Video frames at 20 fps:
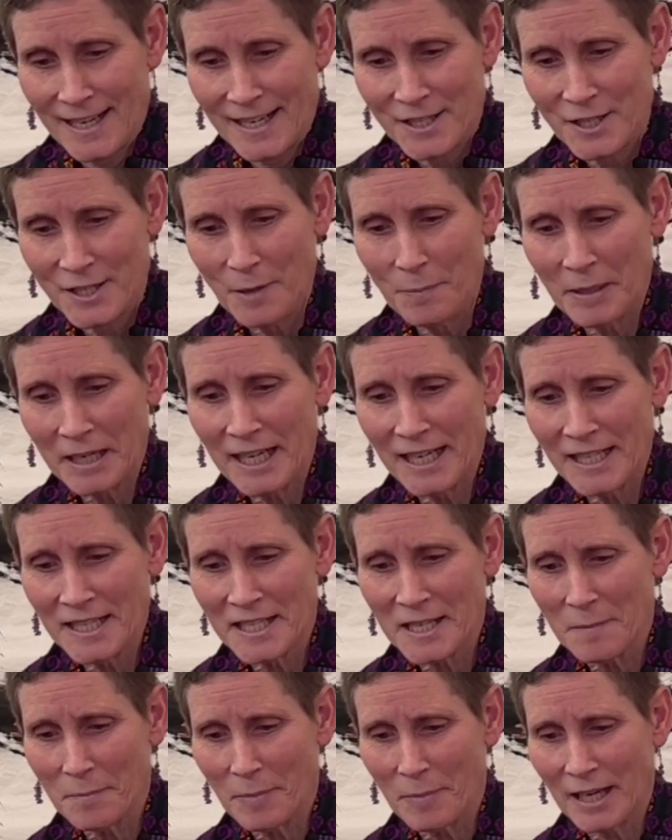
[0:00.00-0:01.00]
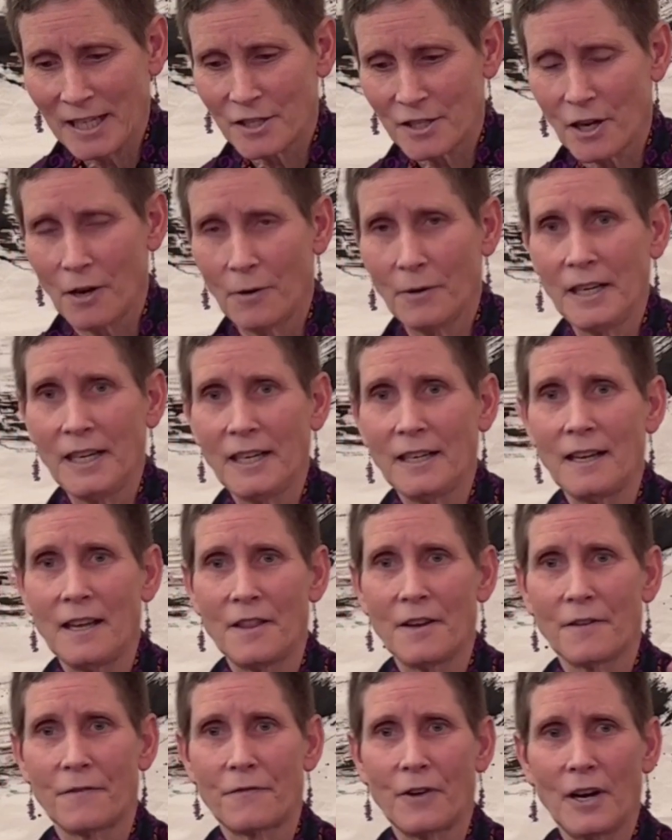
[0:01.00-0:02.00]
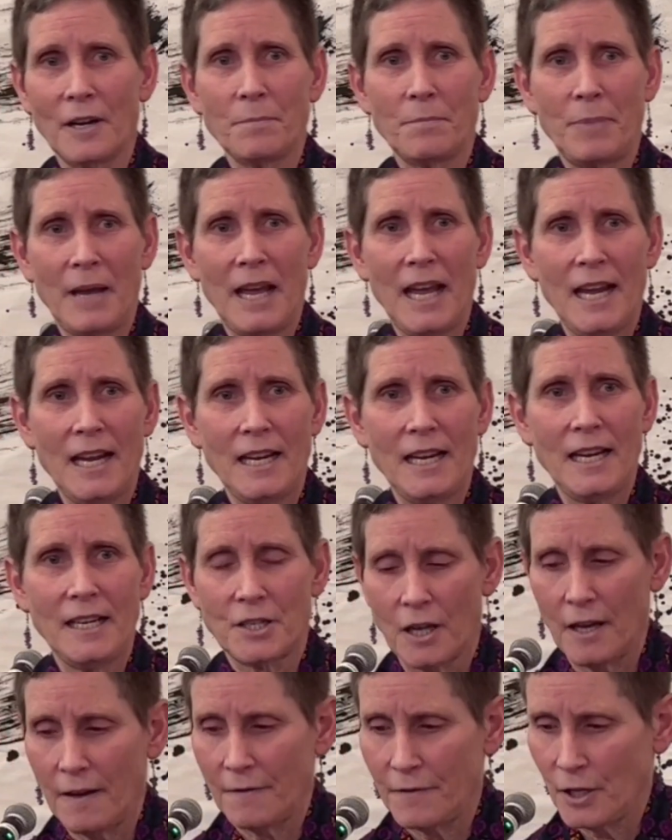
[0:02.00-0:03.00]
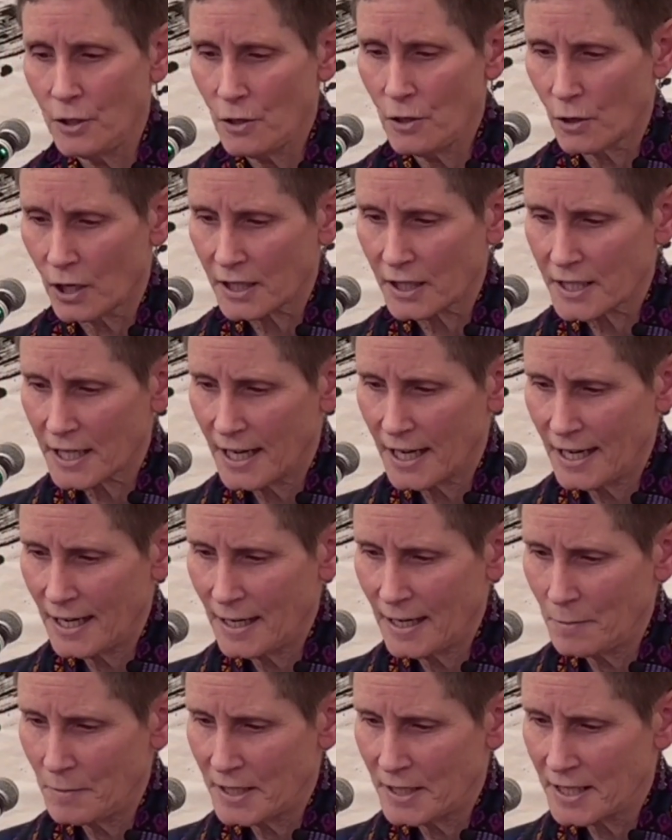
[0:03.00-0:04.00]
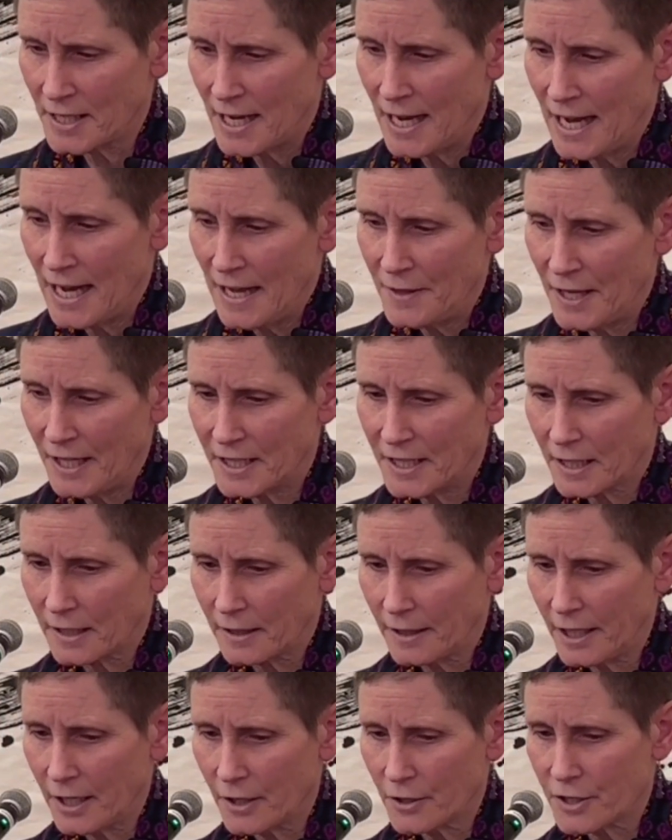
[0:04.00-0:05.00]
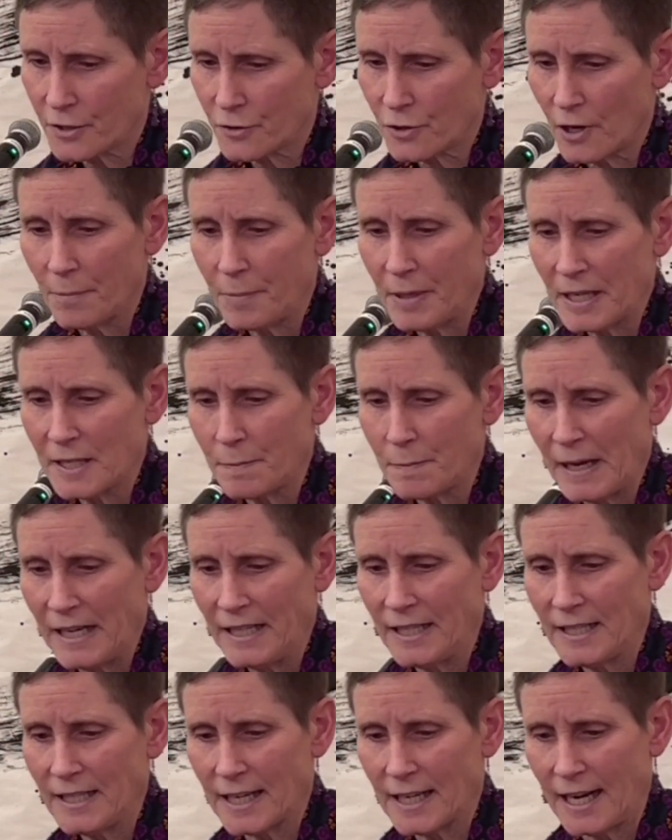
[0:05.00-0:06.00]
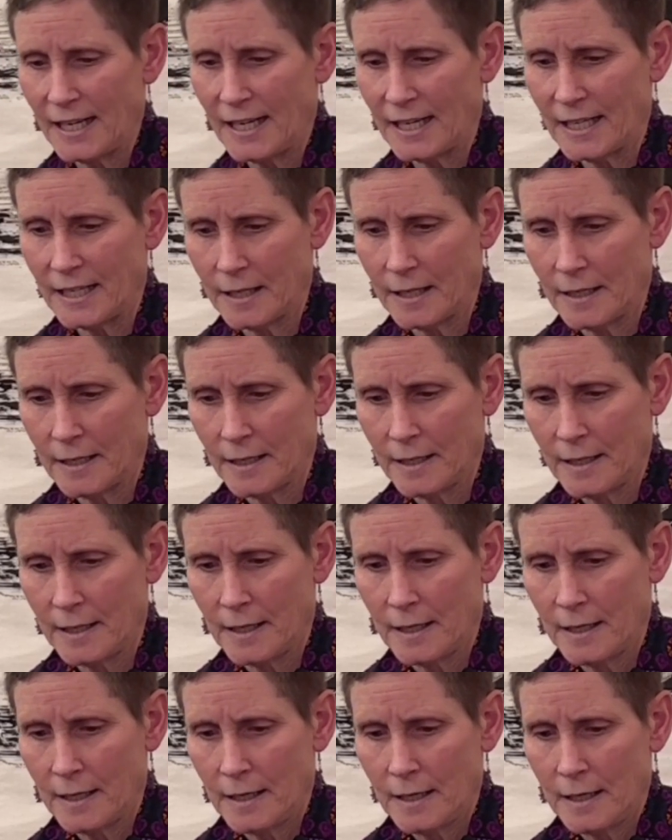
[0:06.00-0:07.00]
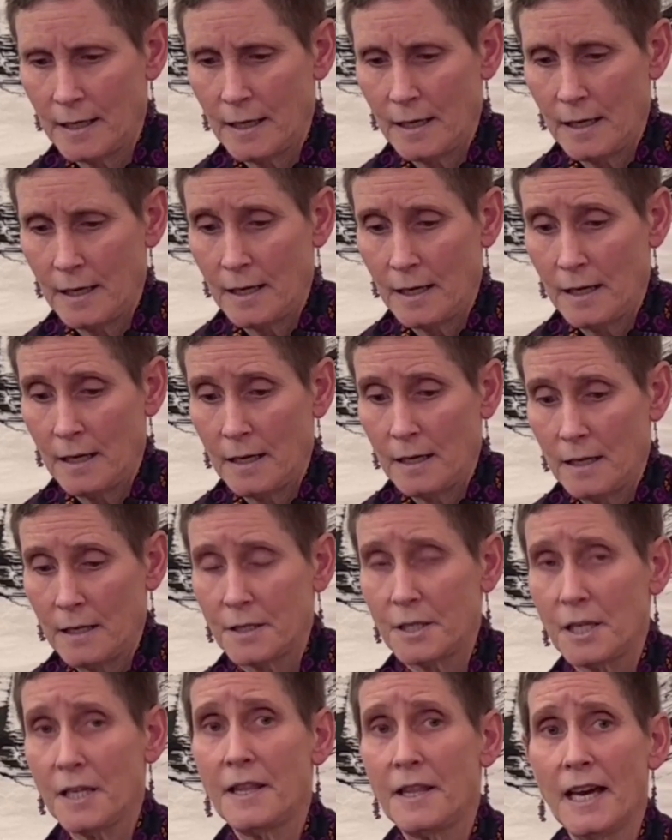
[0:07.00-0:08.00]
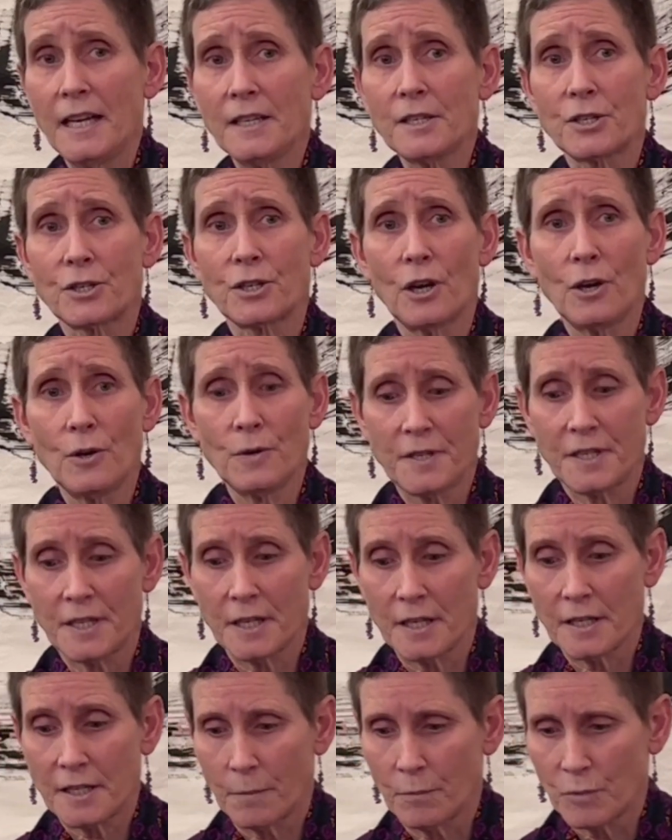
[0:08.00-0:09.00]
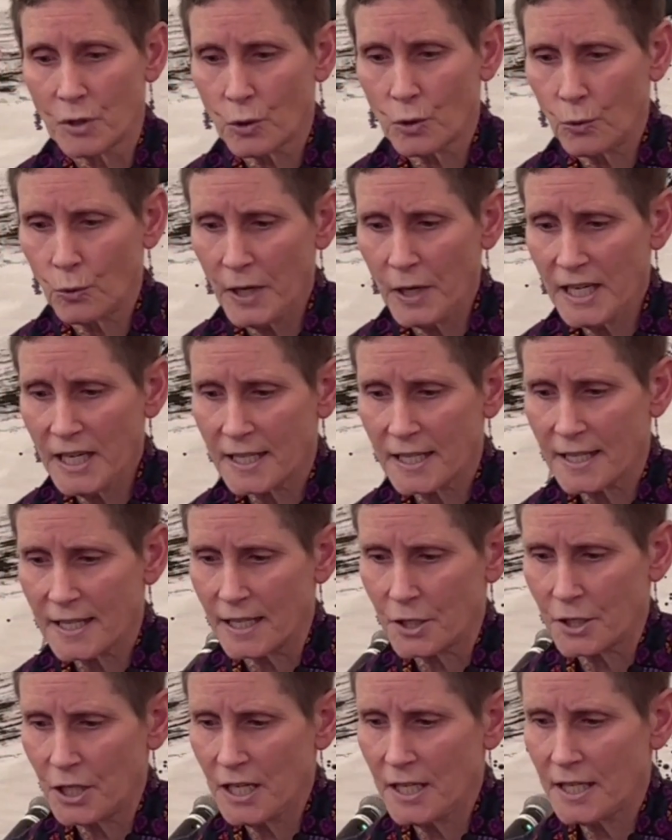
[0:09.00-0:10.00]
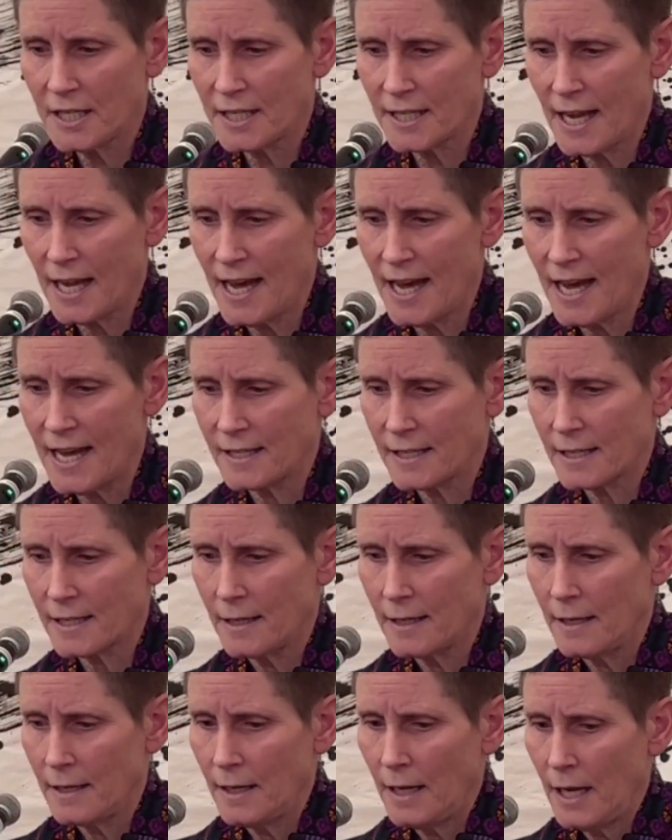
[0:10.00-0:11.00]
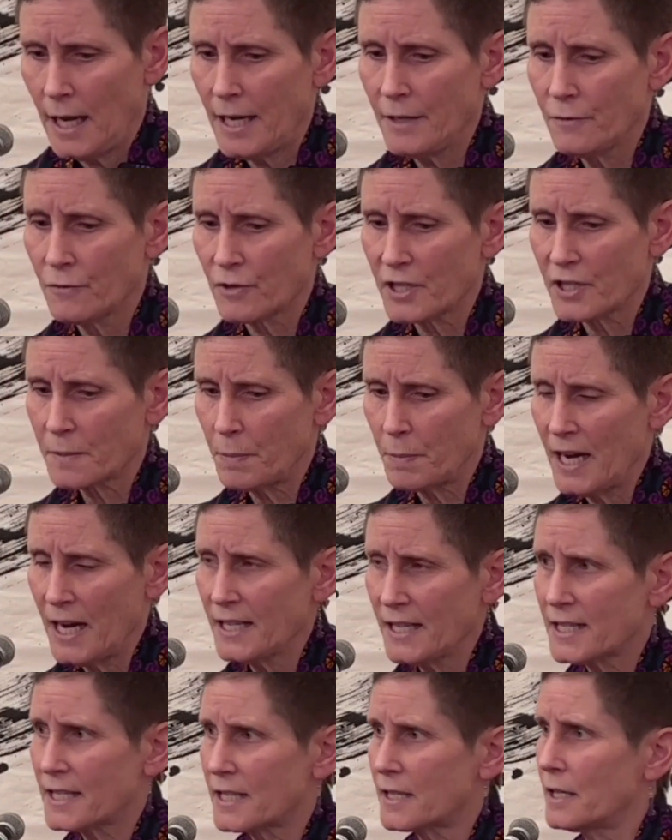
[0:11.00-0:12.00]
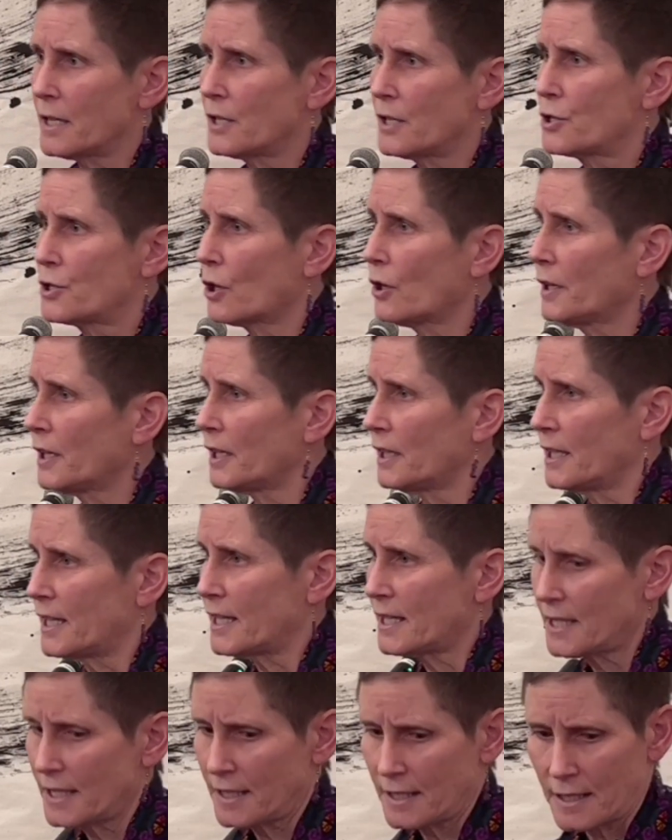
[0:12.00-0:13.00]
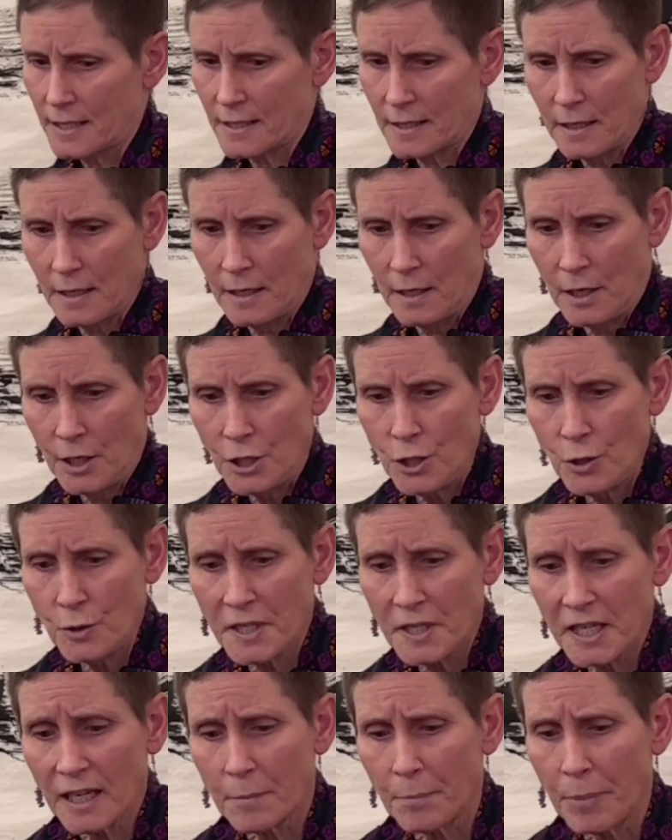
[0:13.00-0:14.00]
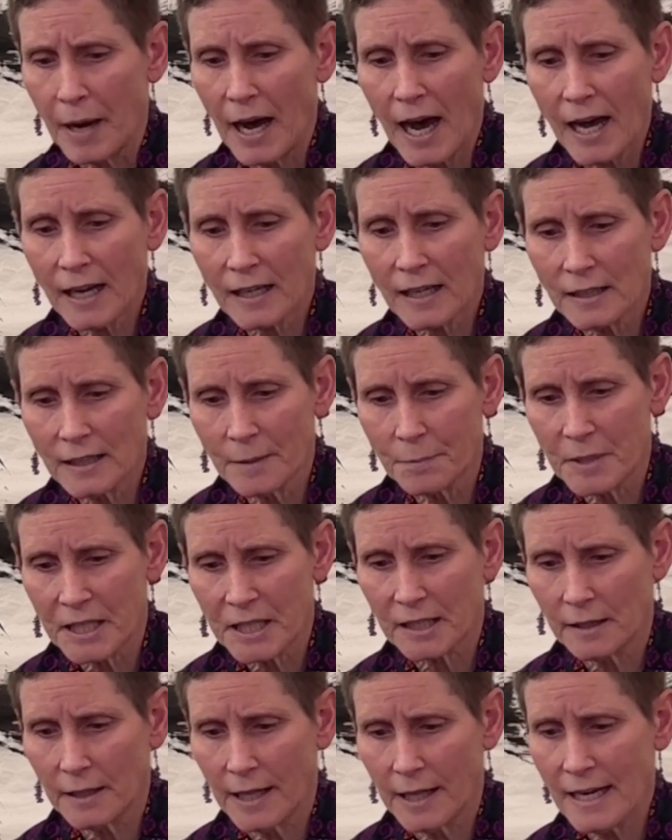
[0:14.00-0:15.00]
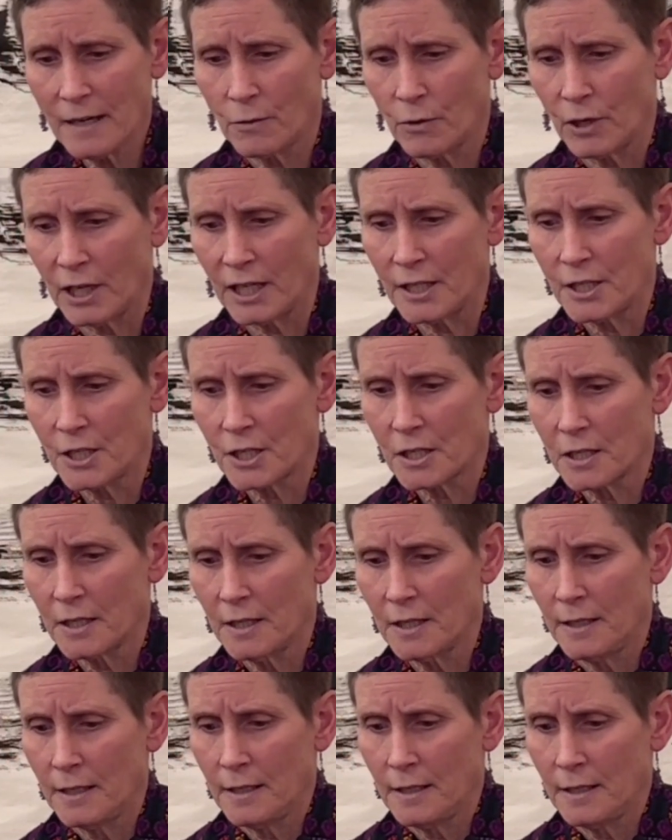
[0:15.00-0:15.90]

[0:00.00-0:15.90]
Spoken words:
She begins it by showing the front page of the New York Times that declares Trump has been indicted. She then shows some tweets that she sent in response to journalists using apocalyptic language